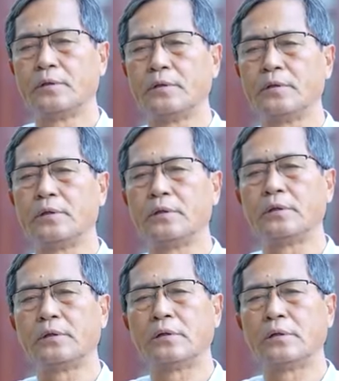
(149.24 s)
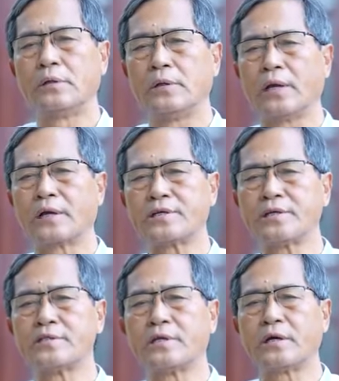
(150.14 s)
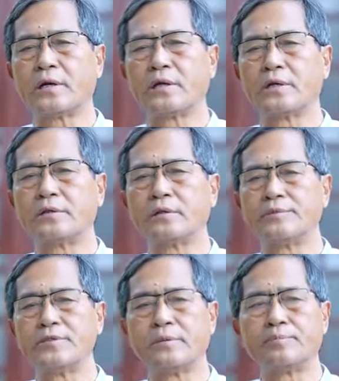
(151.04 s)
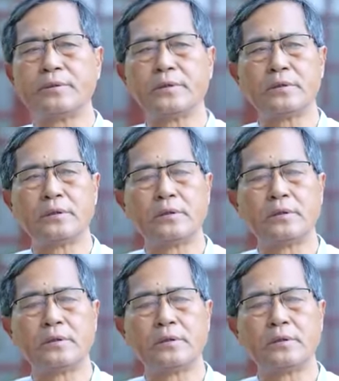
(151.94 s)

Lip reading: The elections, they are under the BJP,